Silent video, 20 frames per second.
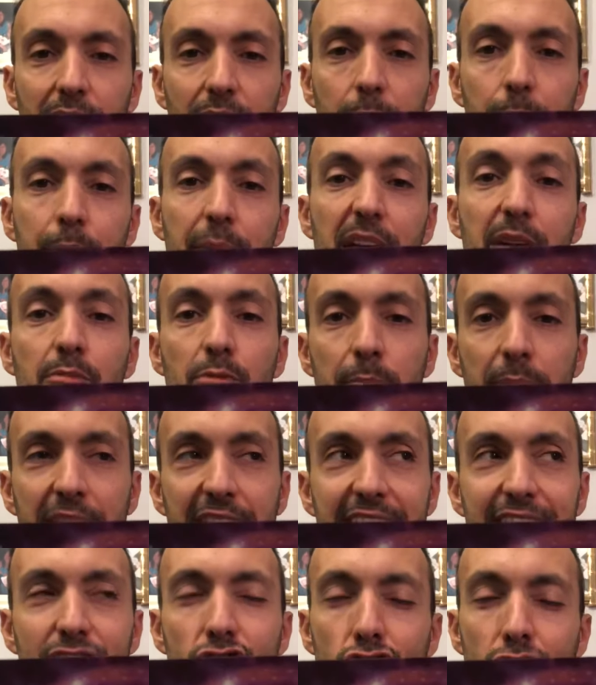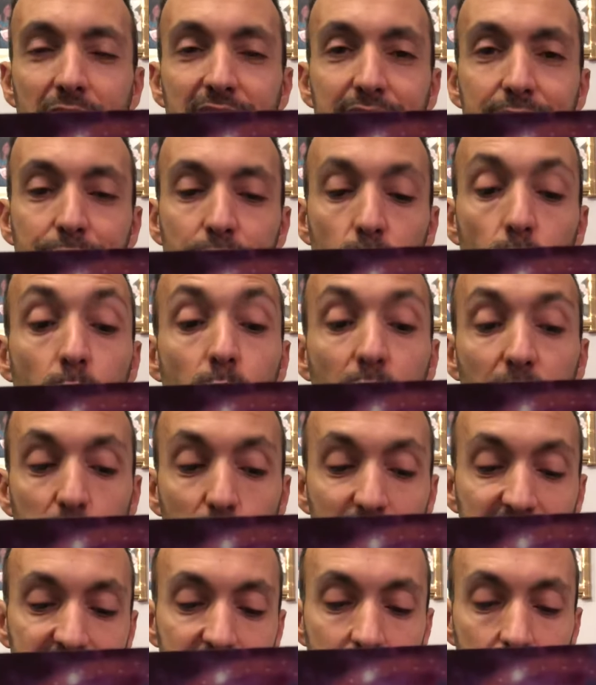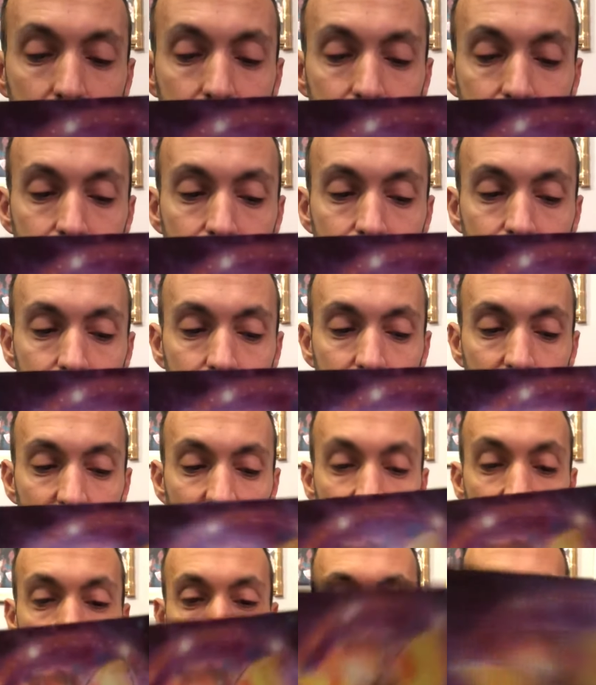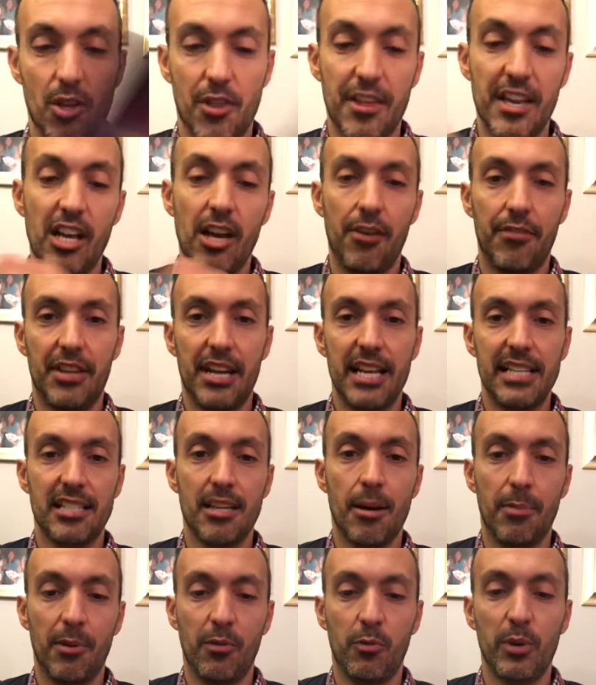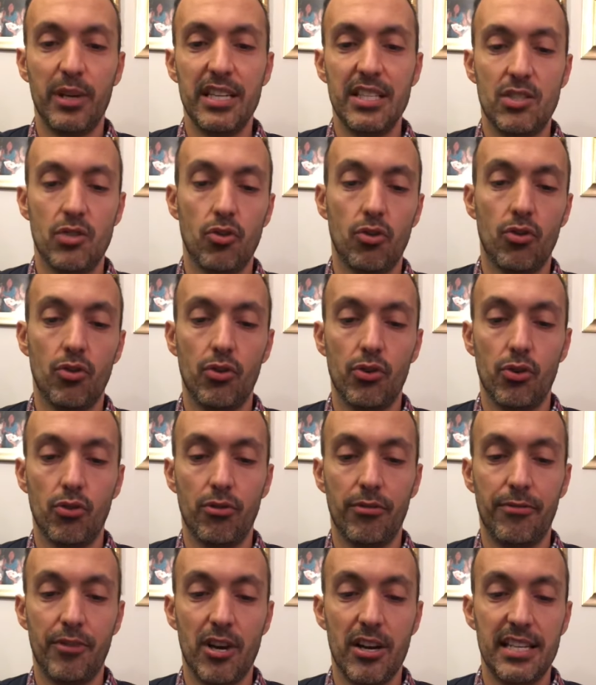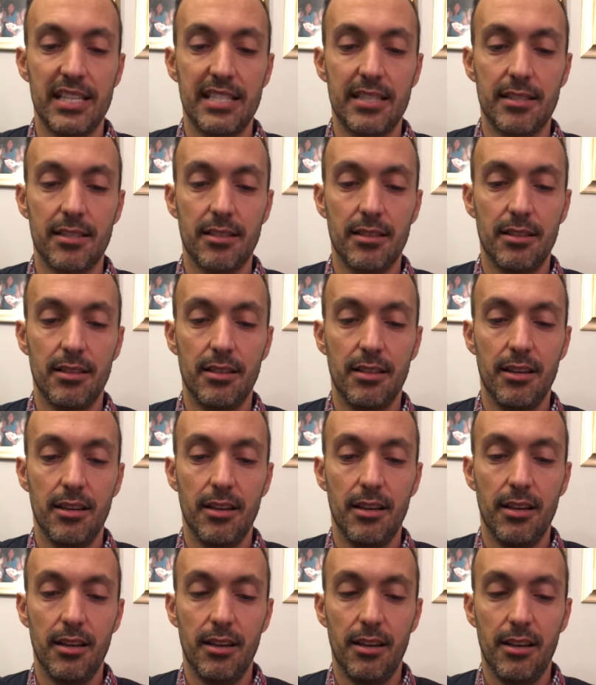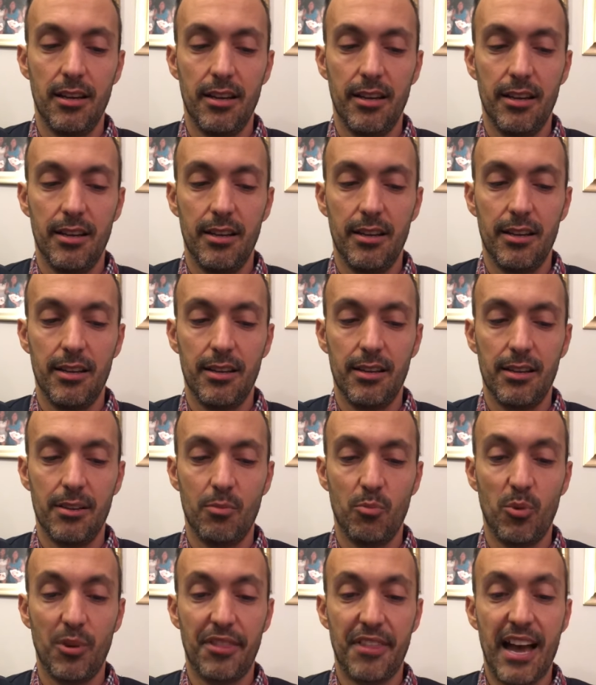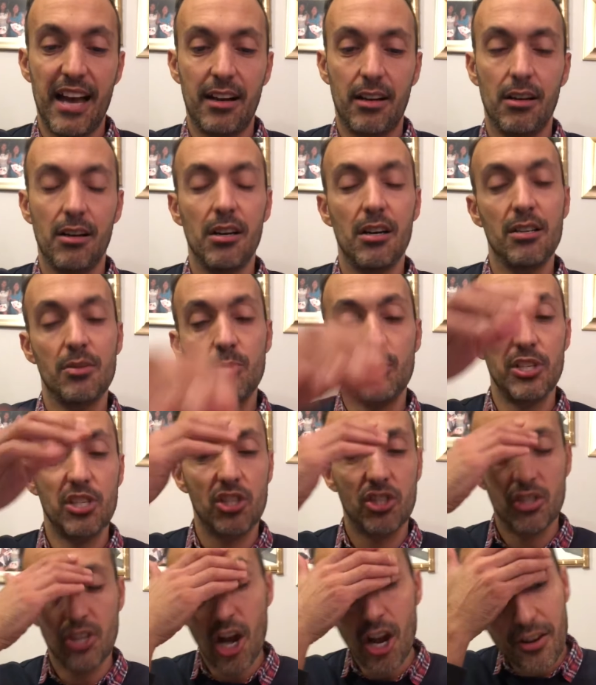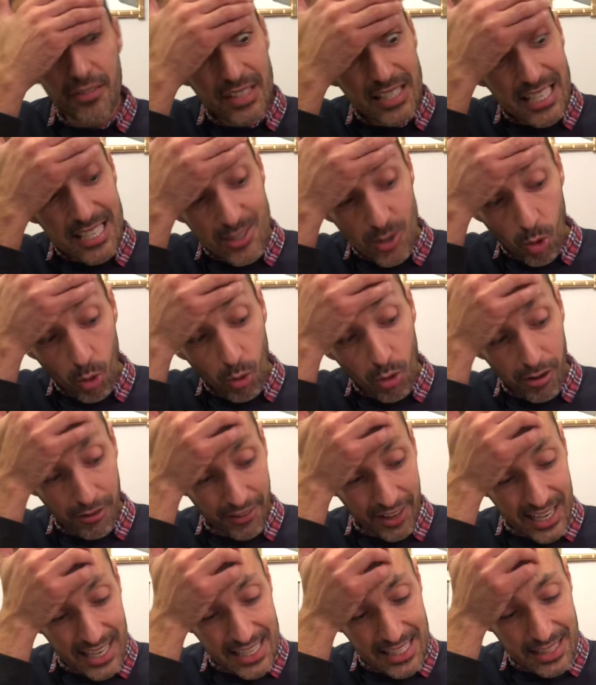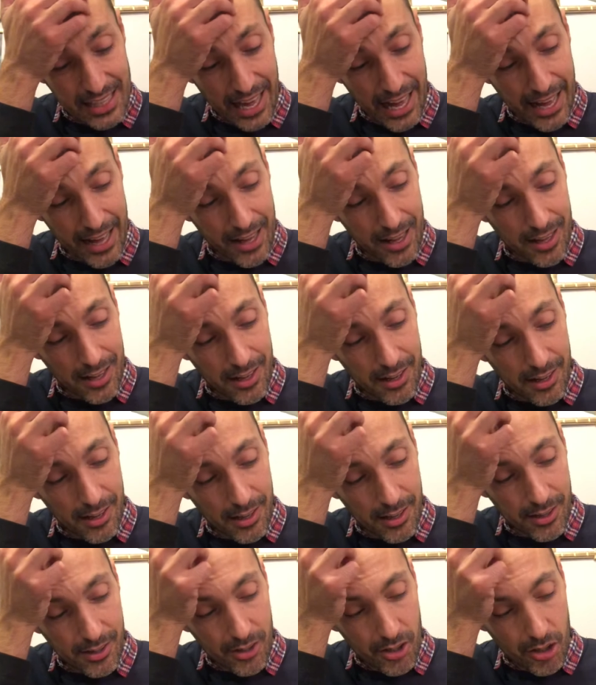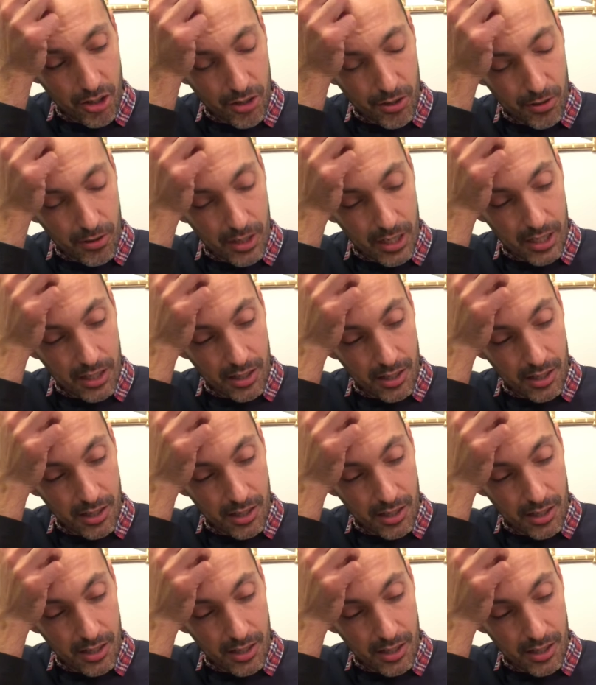Be prepared to transform with wisdom. So I think over the next couple of weeks, your advice with that card, which oversees all of it, is that you're